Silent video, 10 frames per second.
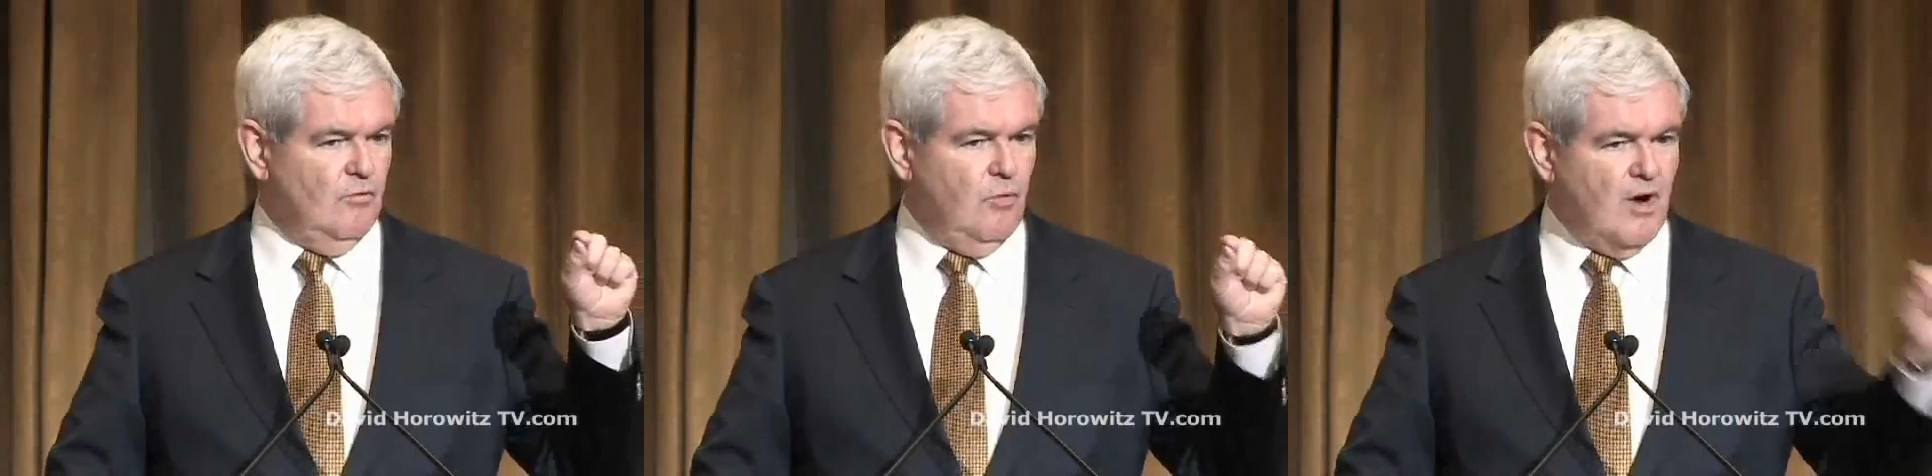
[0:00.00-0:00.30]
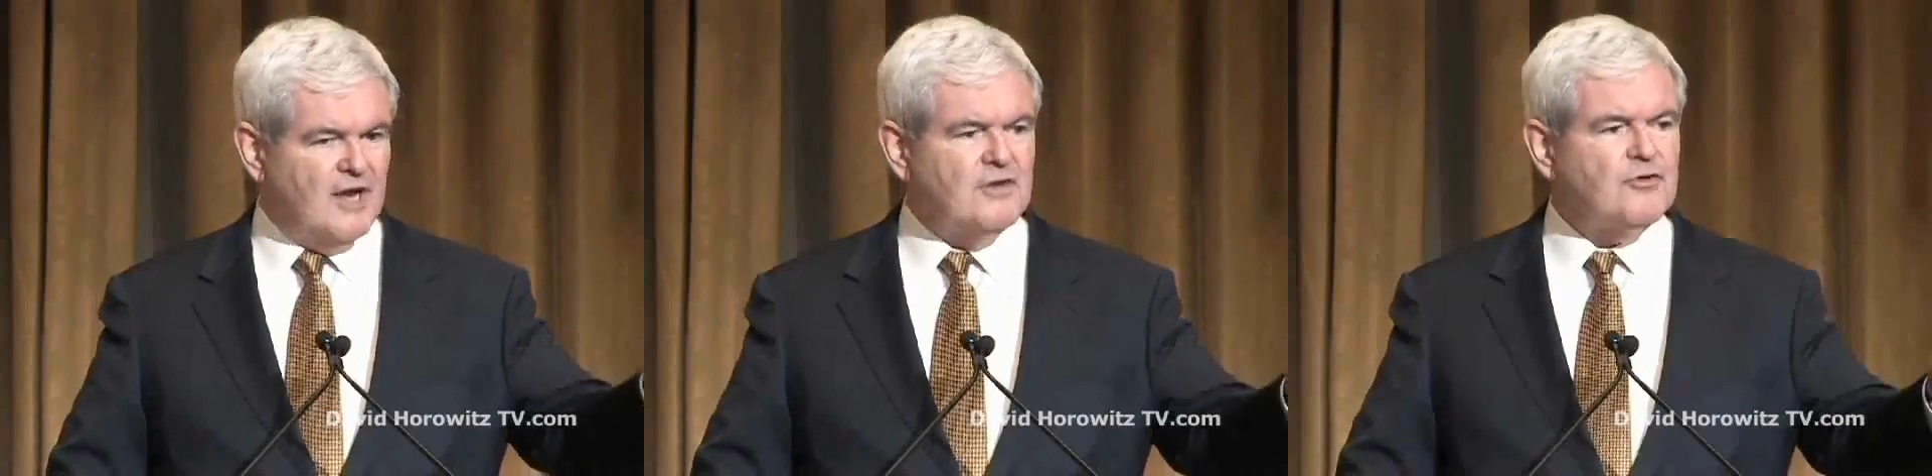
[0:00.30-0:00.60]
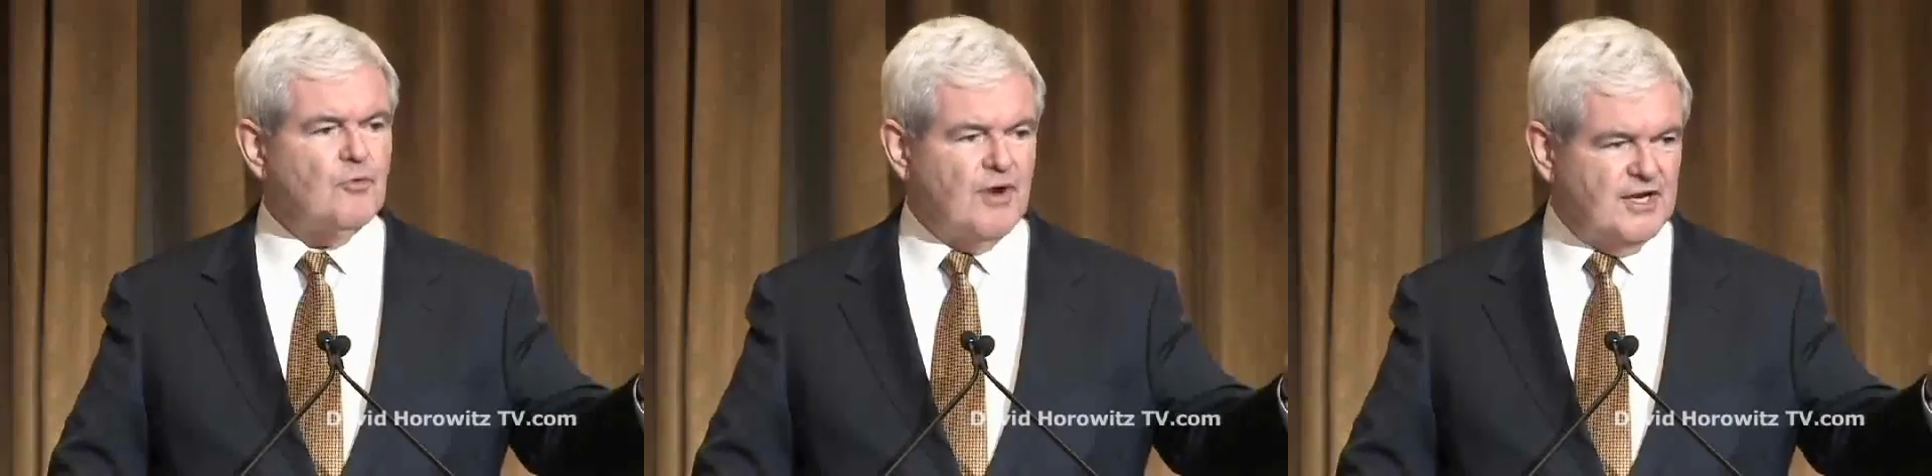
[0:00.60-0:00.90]
One of
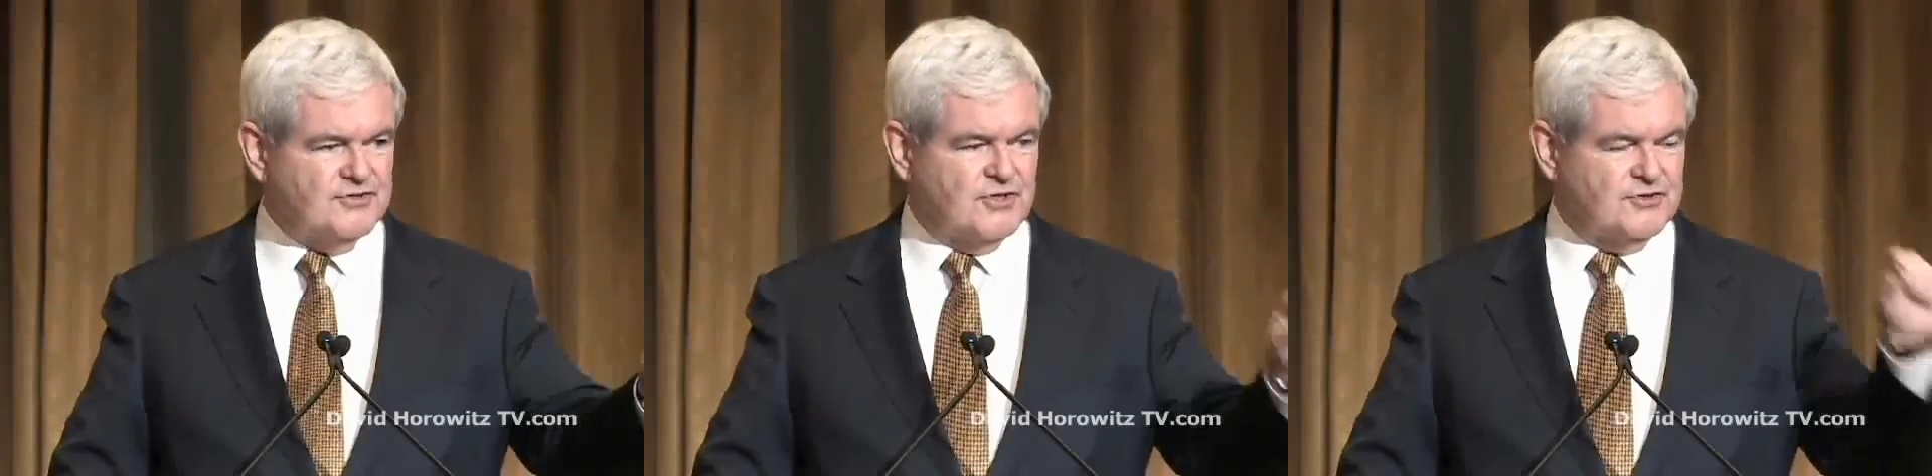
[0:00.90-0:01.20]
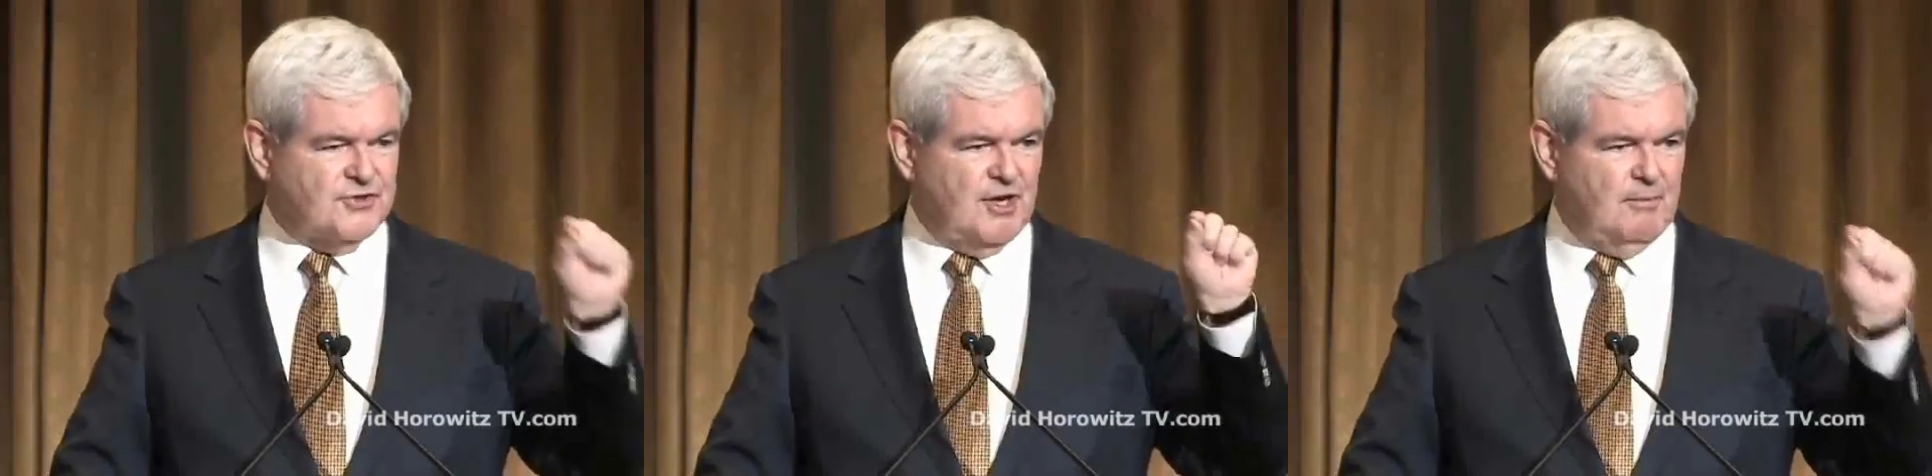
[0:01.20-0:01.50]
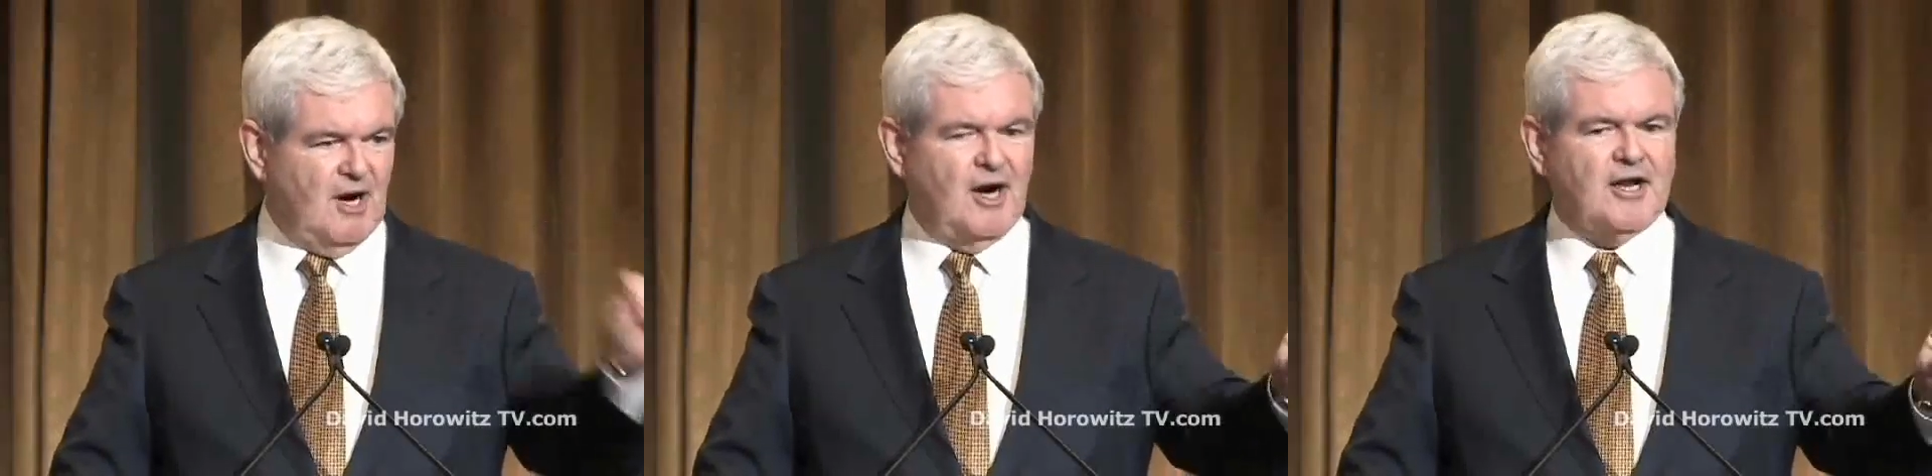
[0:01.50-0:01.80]
the reasons the
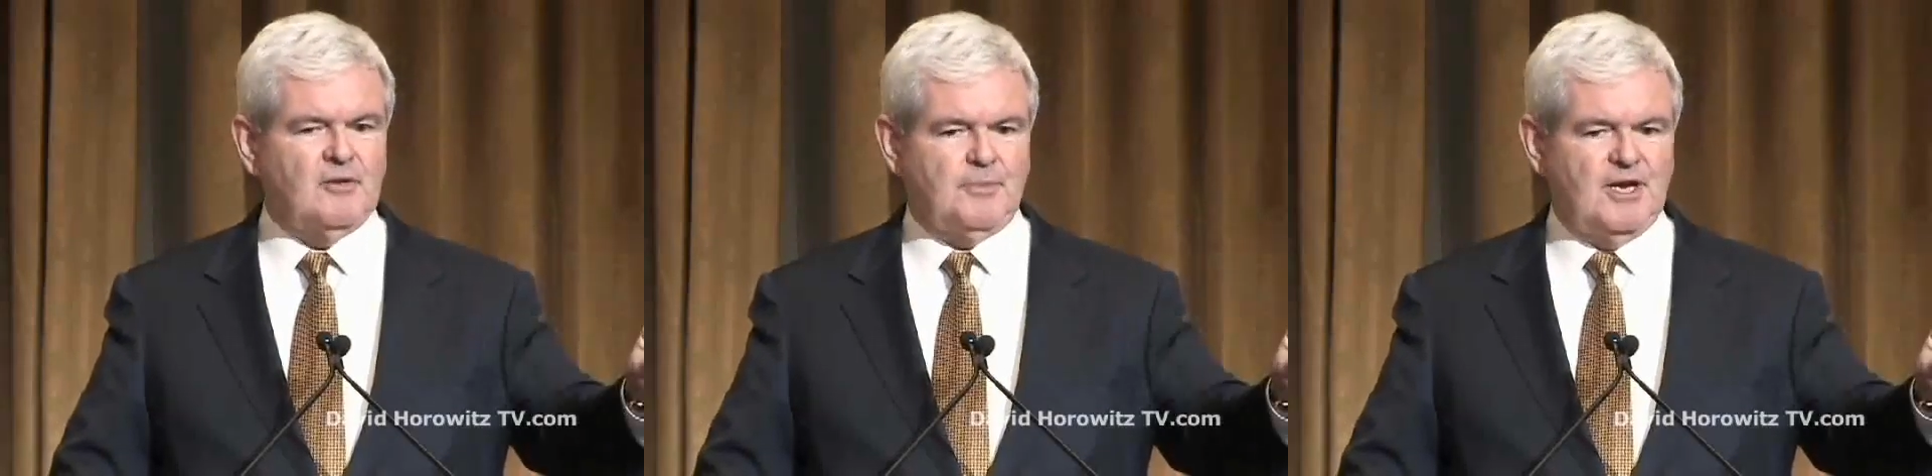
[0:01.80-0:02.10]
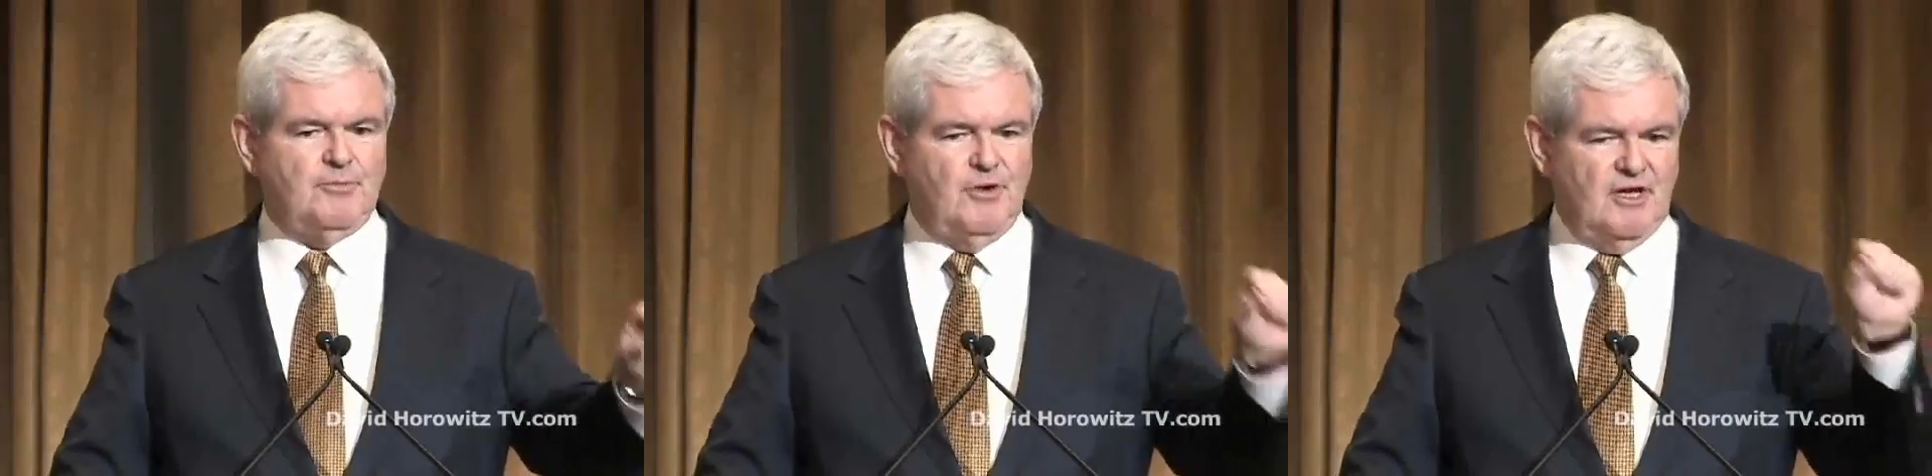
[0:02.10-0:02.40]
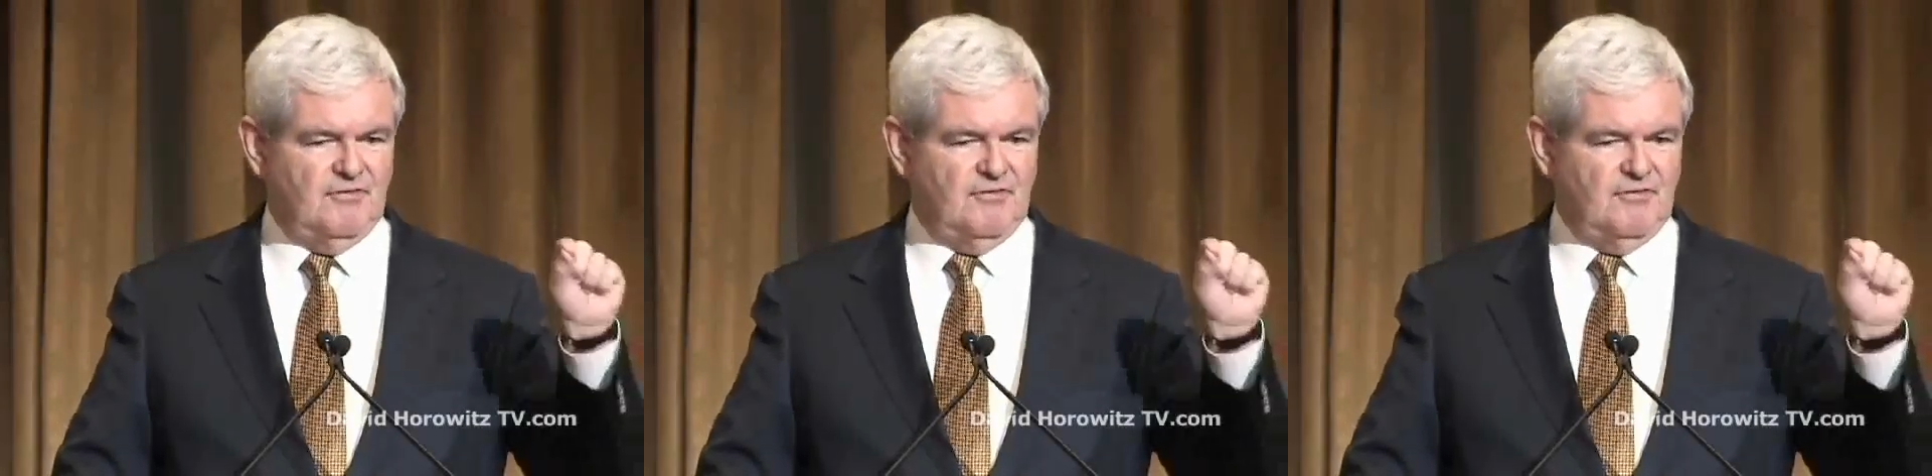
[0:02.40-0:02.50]
American people